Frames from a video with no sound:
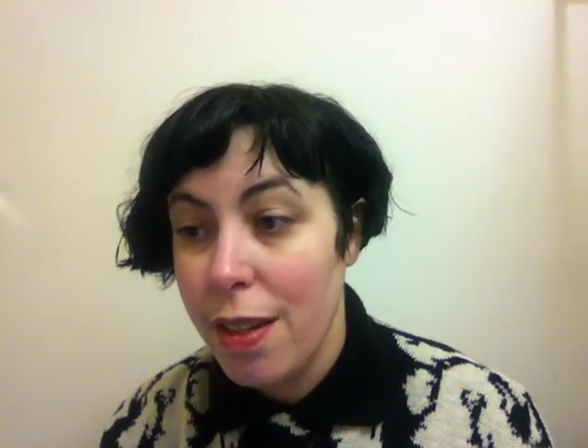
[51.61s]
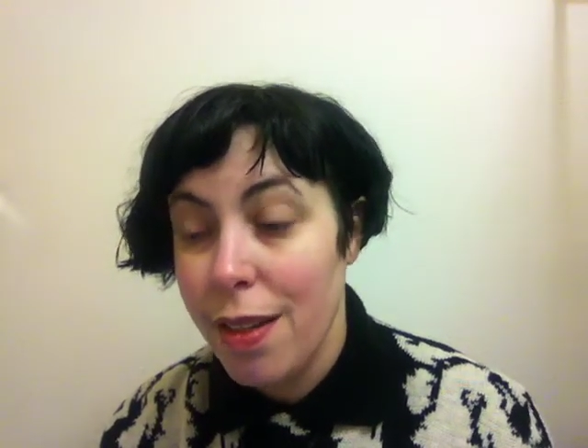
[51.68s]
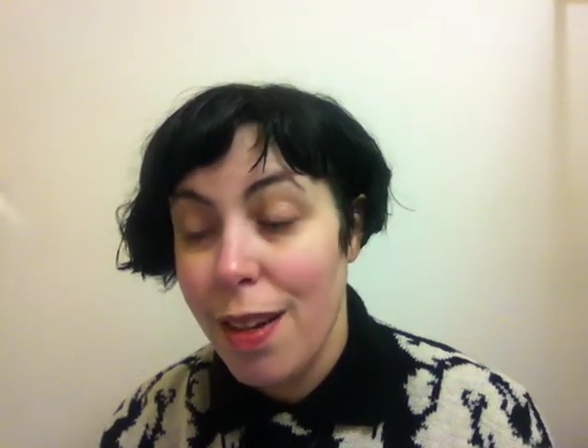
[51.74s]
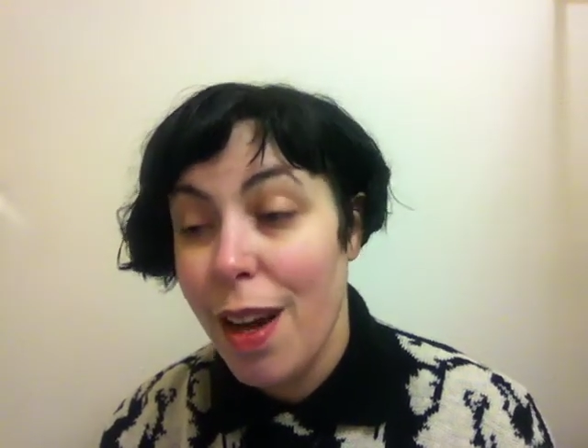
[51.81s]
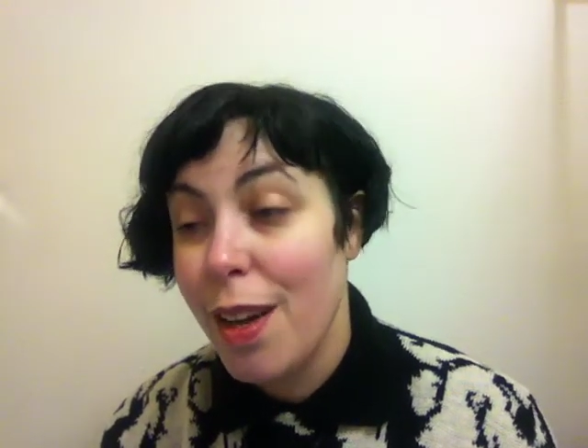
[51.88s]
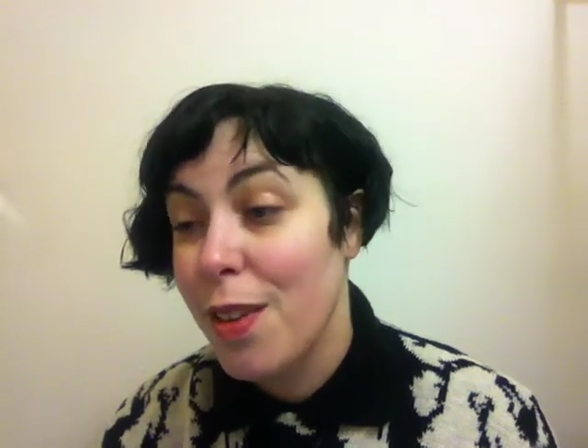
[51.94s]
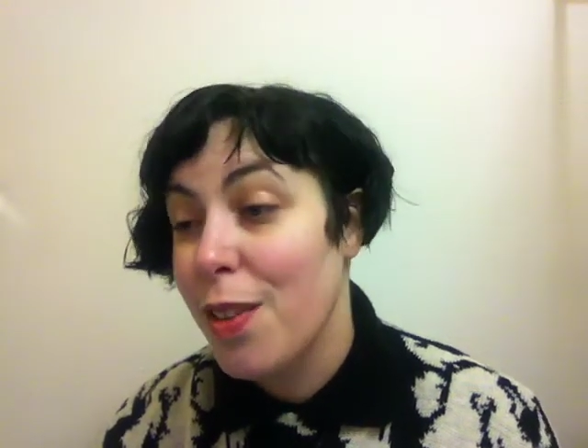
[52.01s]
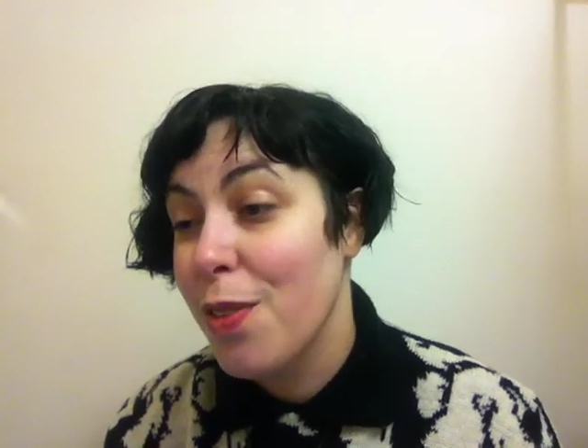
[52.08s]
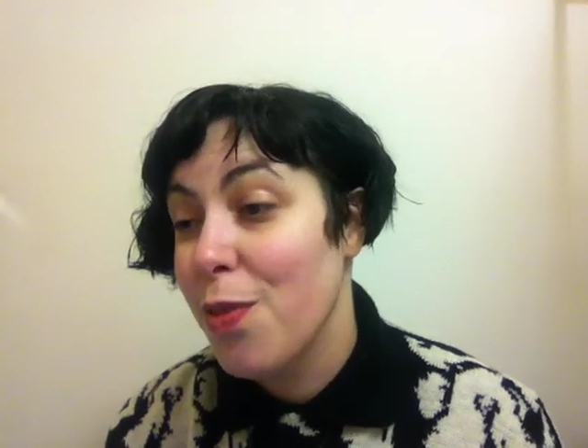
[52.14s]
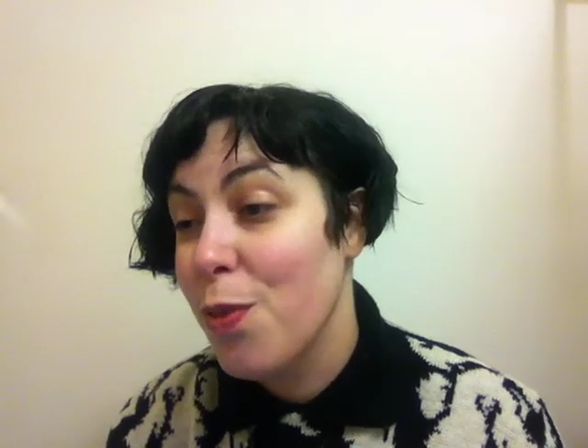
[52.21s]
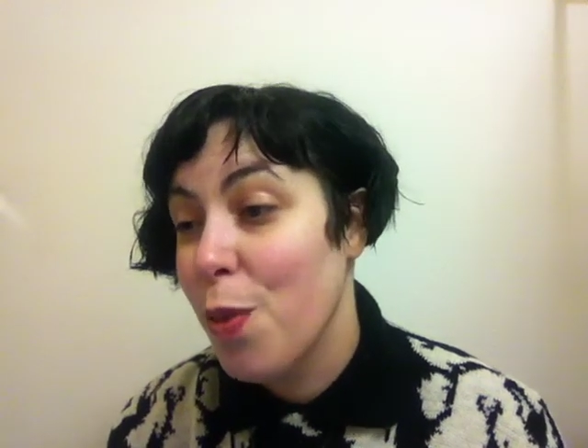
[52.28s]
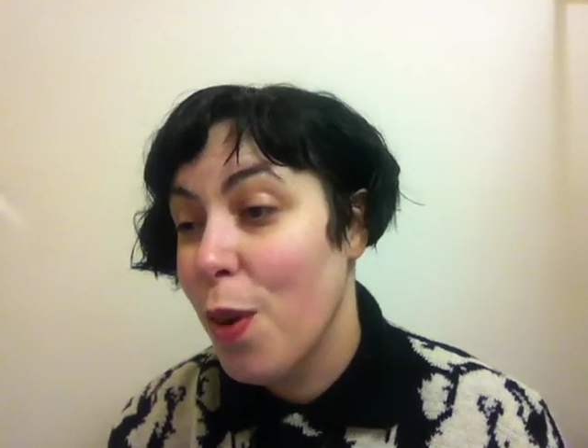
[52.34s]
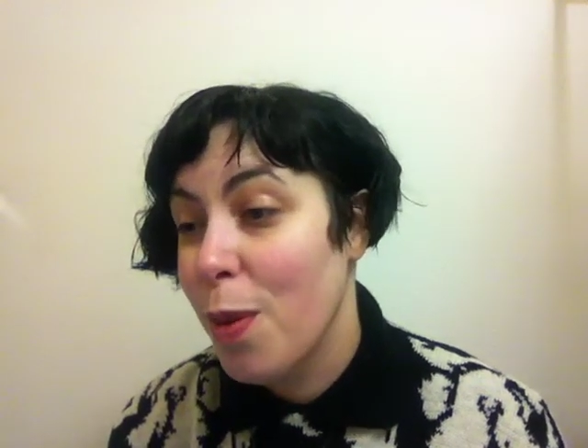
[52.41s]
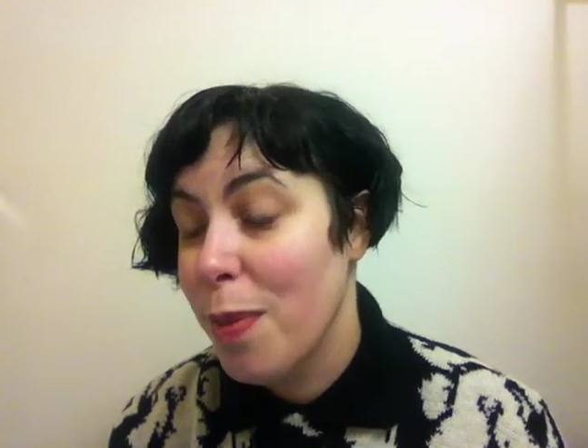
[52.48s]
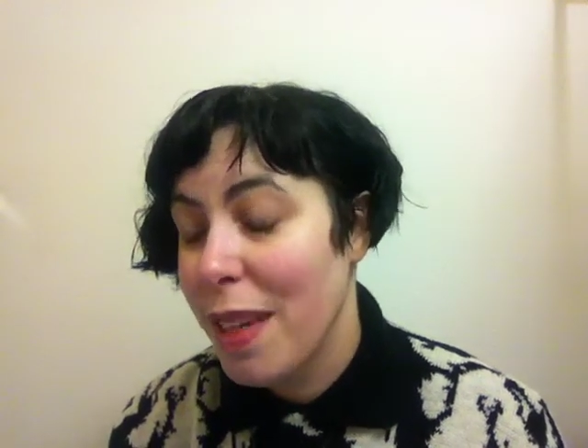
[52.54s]

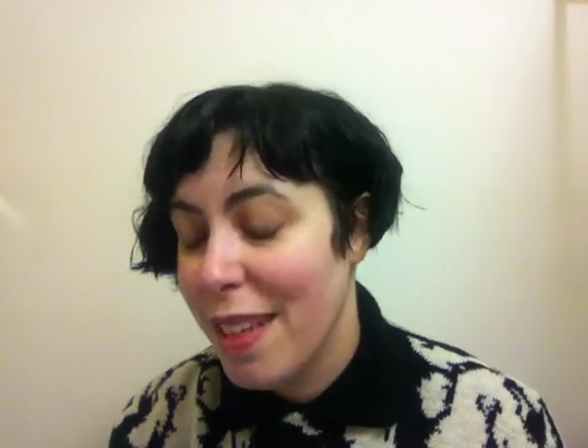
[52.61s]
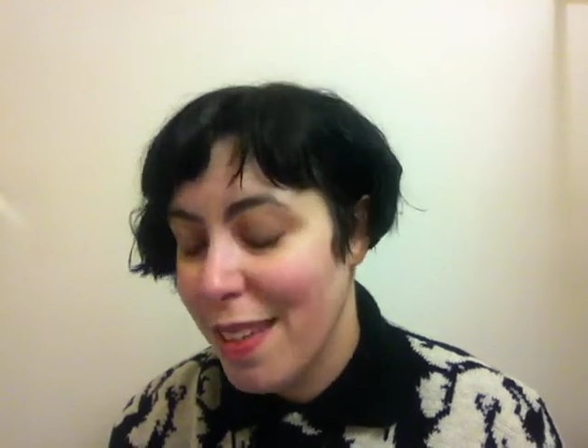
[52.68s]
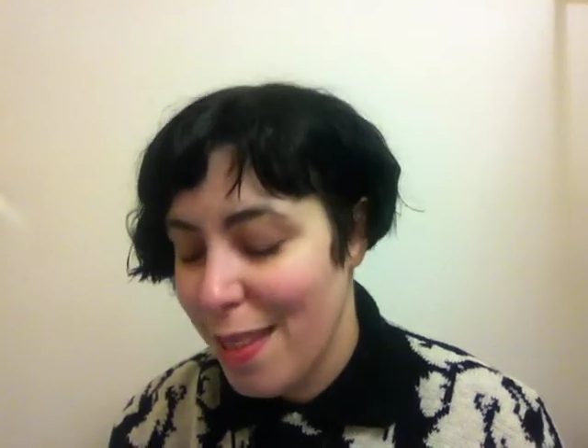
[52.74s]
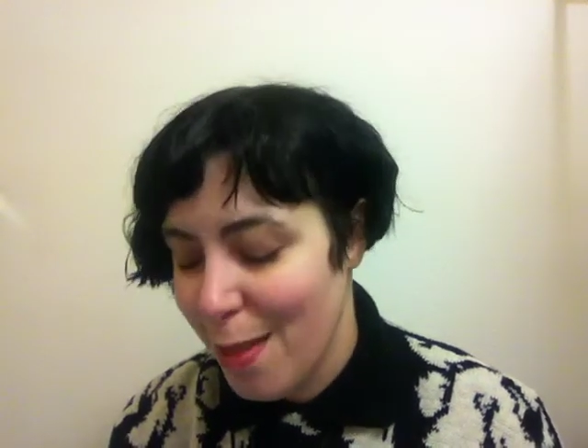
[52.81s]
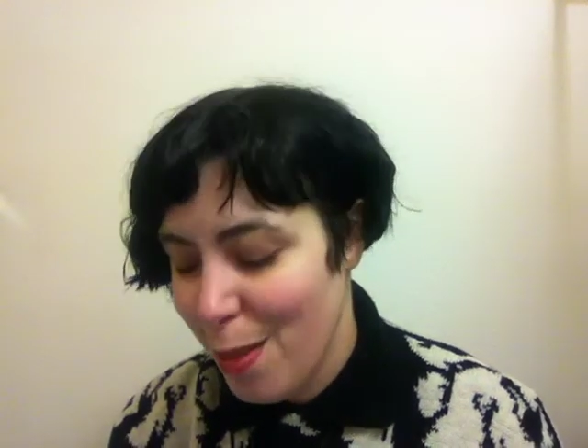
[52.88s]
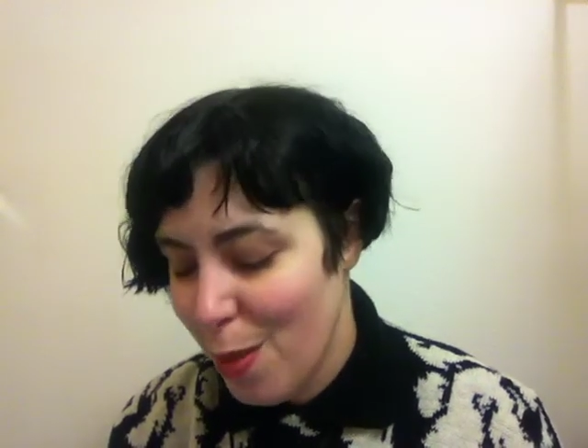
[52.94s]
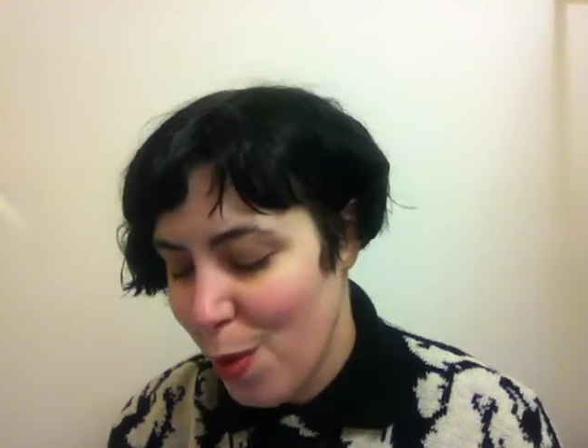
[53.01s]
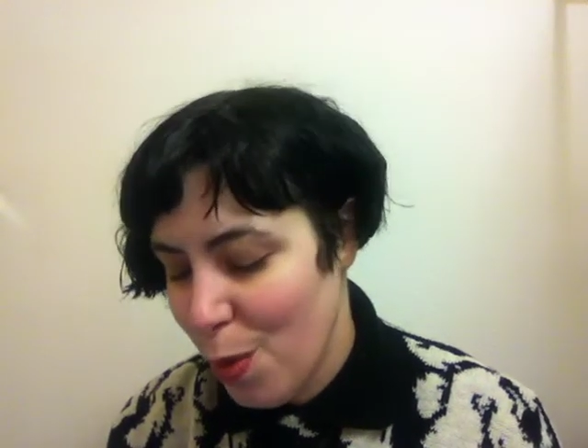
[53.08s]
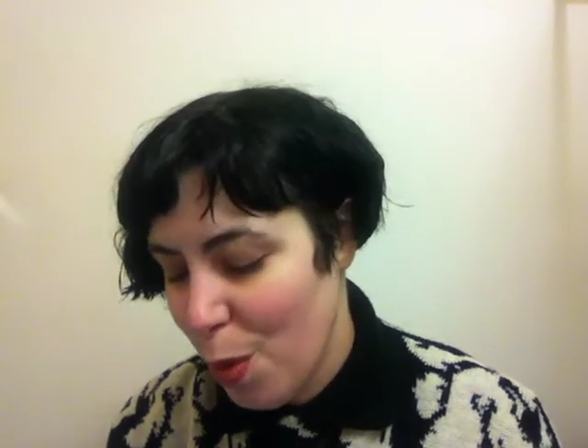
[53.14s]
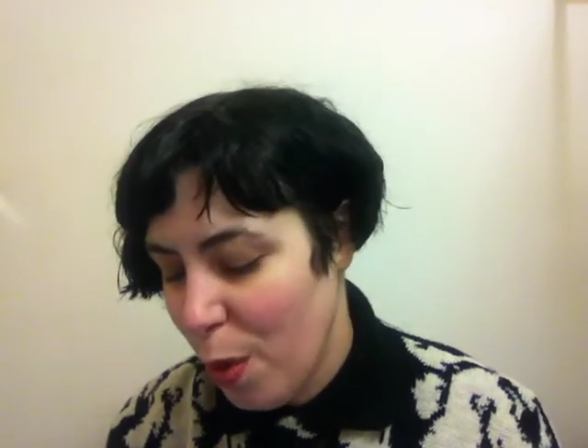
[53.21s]
nonconformist